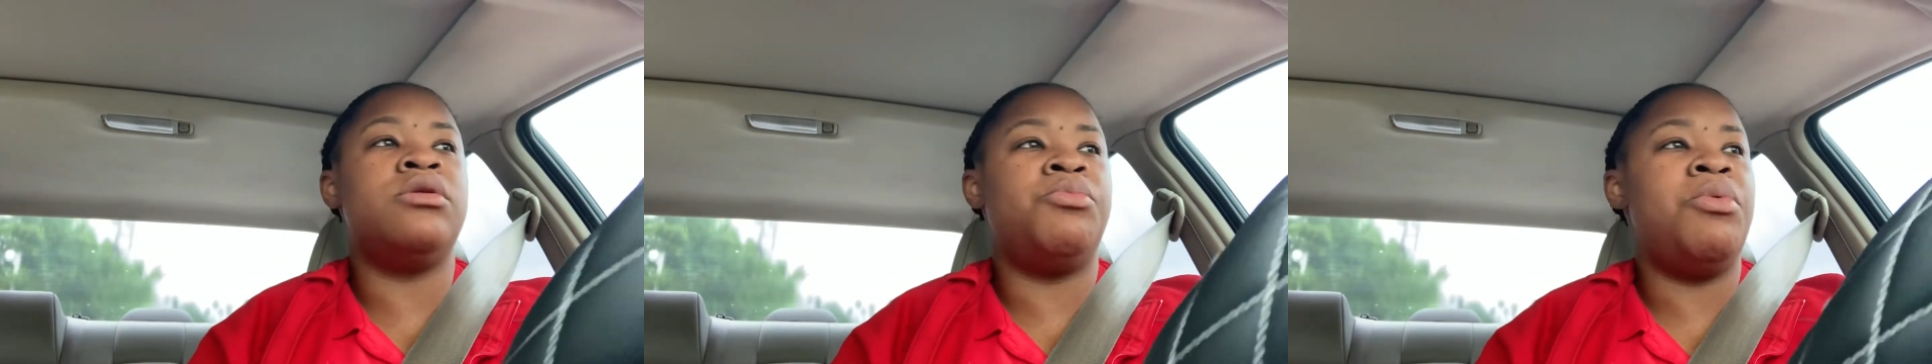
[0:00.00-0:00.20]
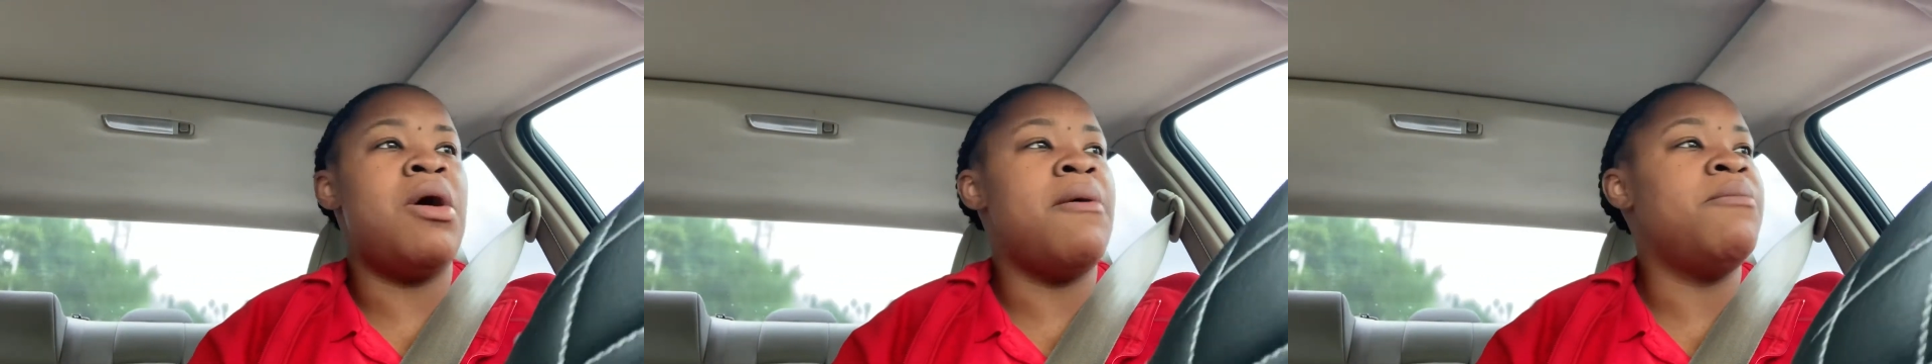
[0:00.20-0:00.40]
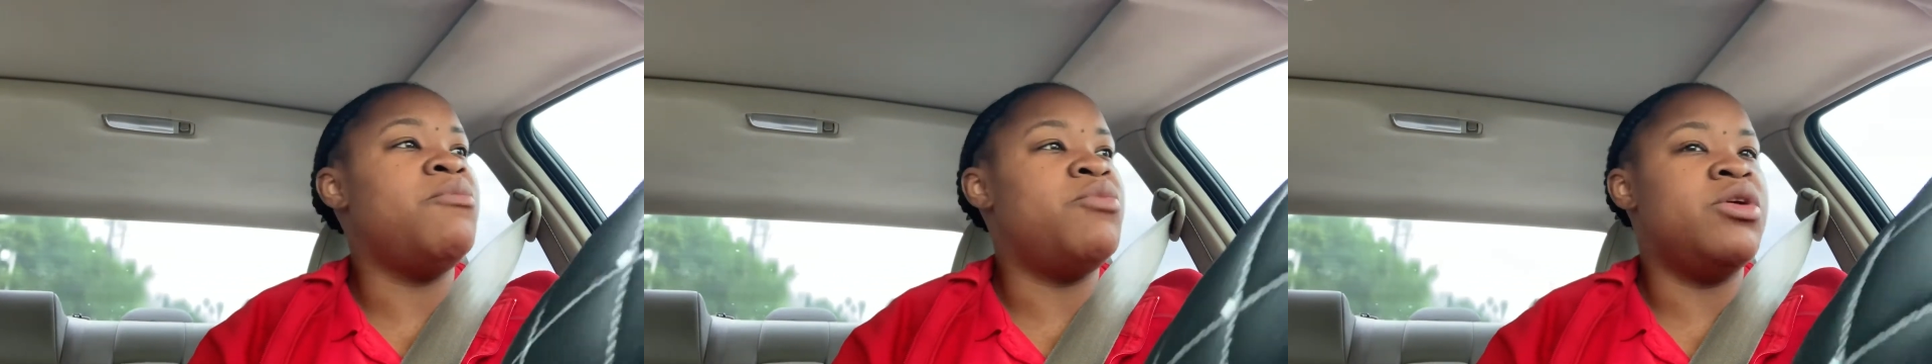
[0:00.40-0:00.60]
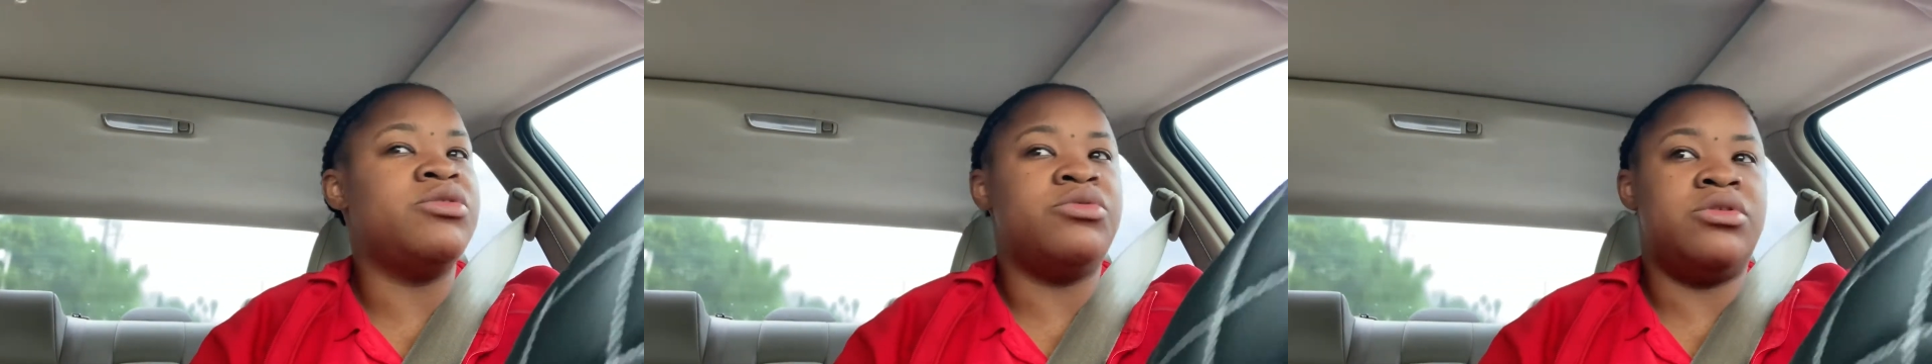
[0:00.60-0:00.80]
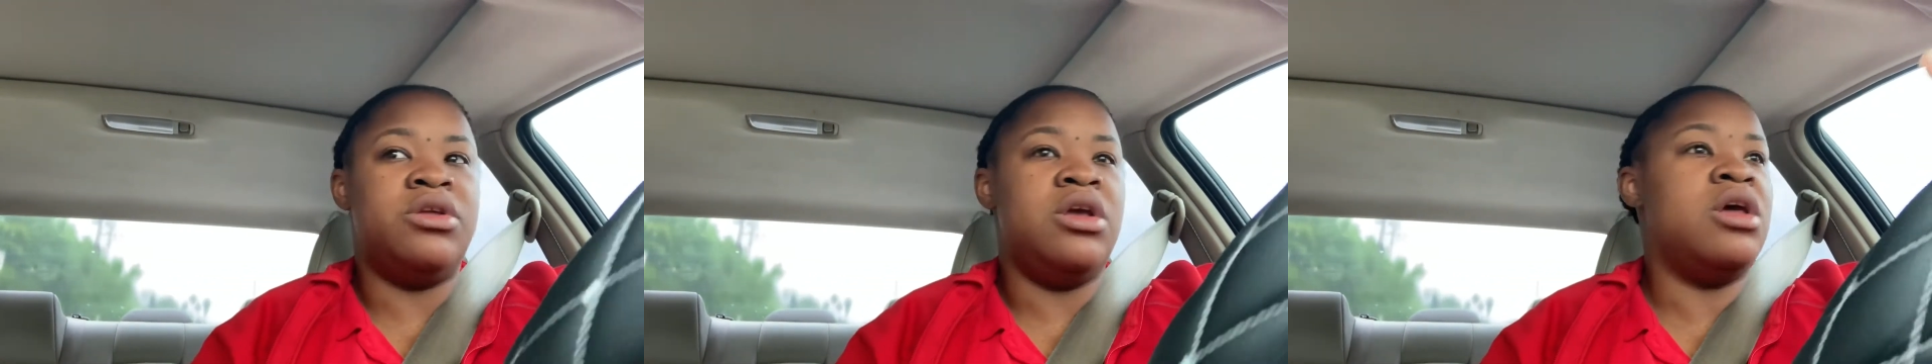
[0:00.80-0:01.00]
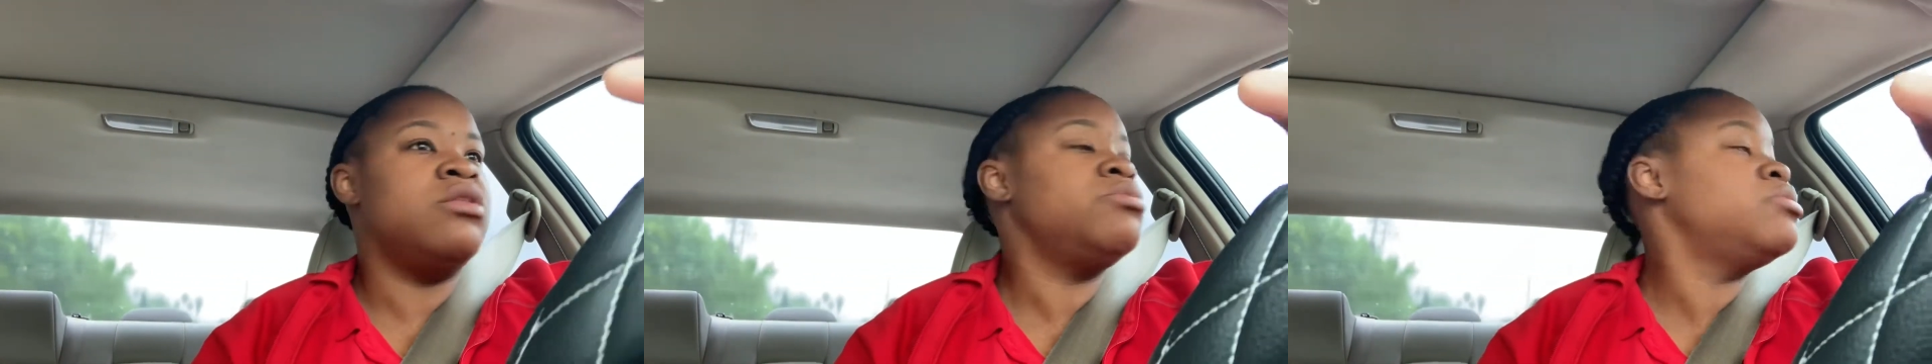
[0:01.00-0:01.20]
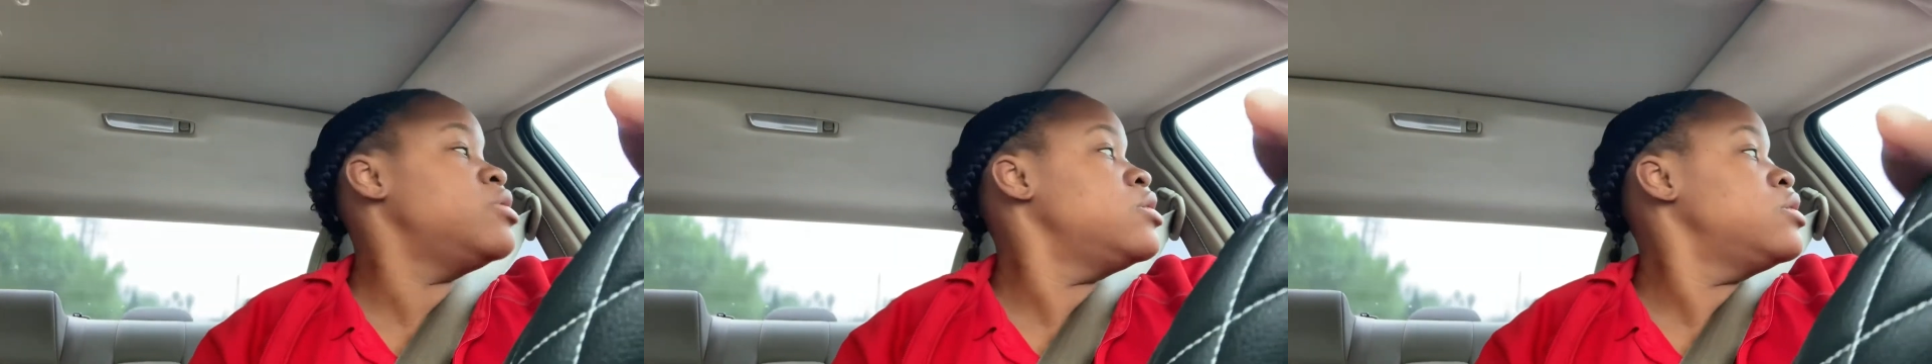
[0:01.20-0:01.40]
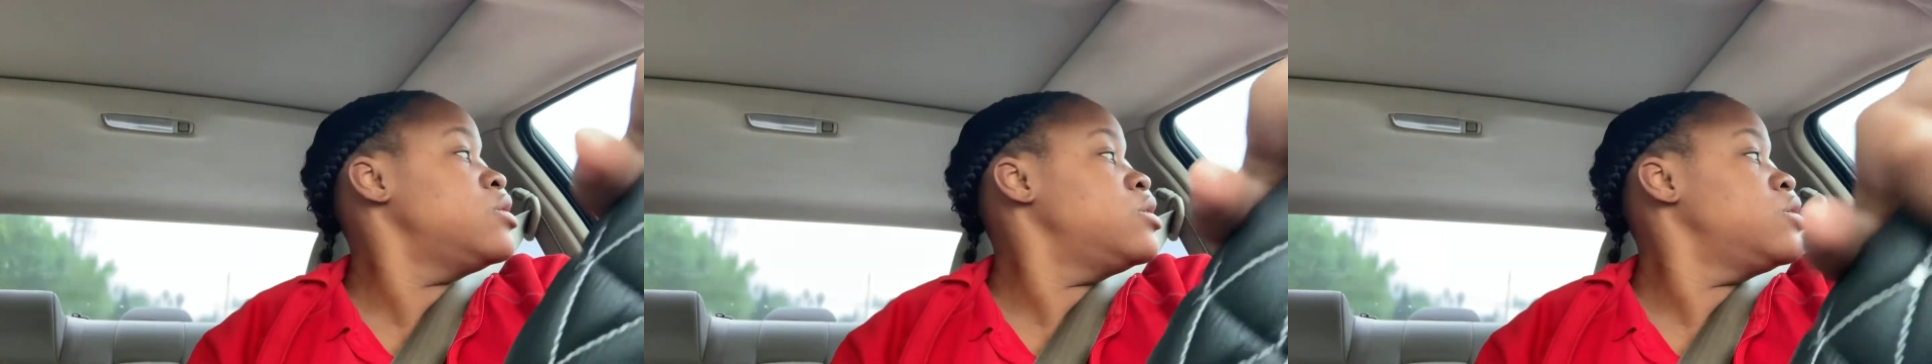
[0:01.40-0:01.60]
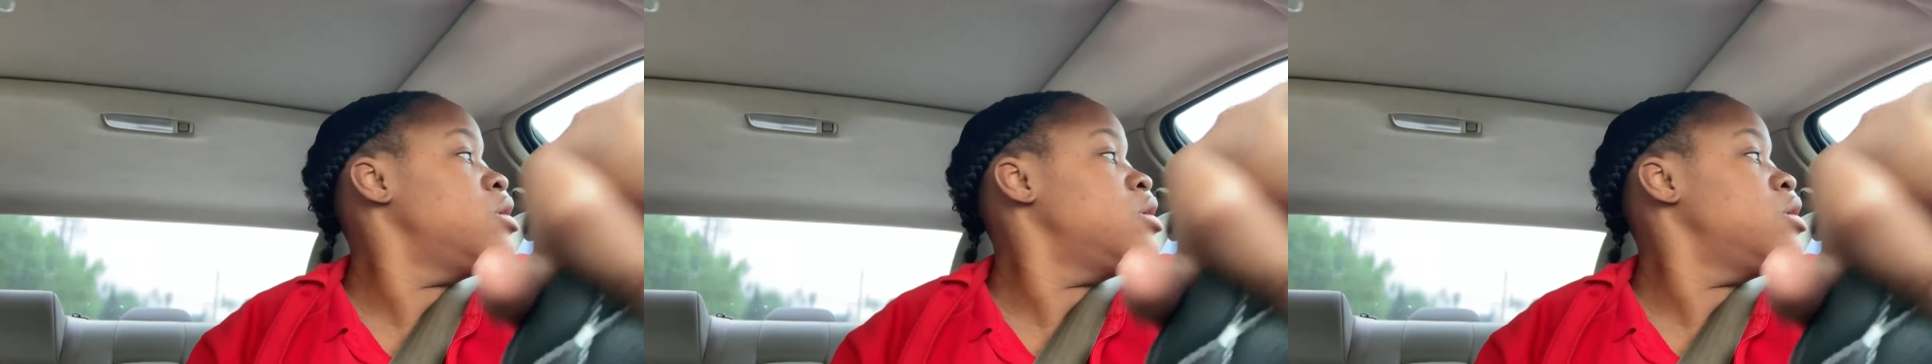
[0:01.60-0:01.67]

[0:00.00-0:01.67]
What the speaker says: the problem was with the other ones,